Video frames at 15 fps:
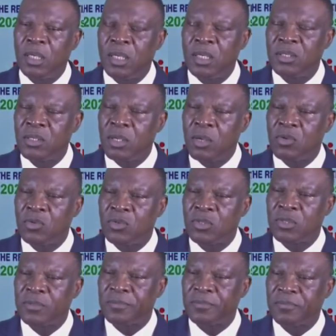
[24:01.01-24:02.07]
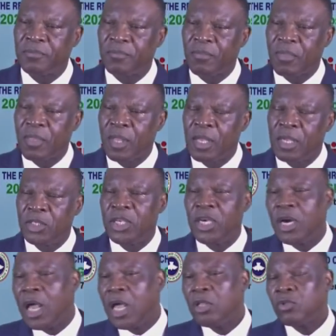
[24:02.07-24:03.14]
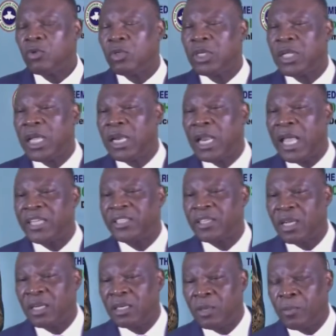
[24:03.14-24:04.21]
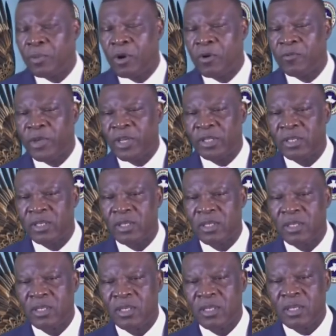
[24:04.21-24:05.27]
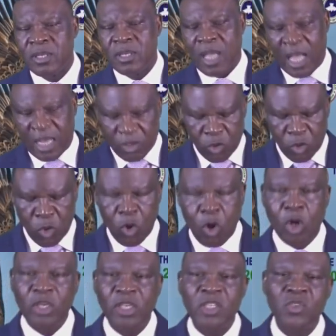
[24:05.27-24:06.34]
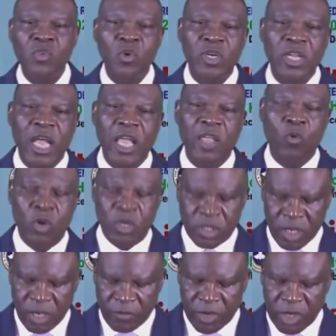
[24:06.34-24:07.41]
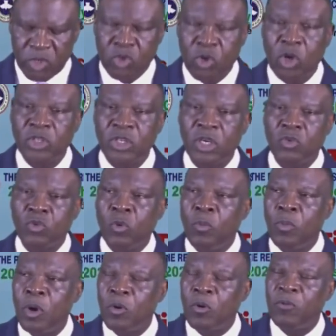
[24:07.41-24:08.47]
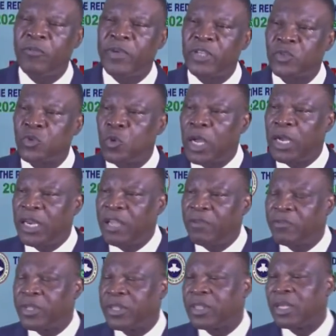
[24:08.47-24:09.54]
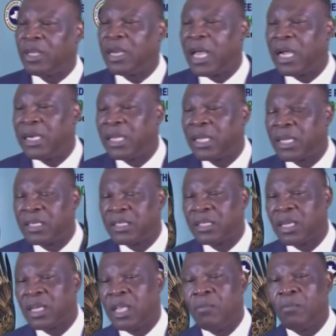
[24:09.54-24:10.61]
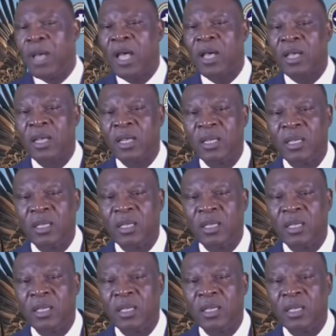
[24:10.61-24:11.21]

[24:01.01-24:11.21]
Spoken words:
his sons. She ran to the Elisha, the prophet. And you know all the story, he was giving instruction to borrow vessel and everything, and she came back.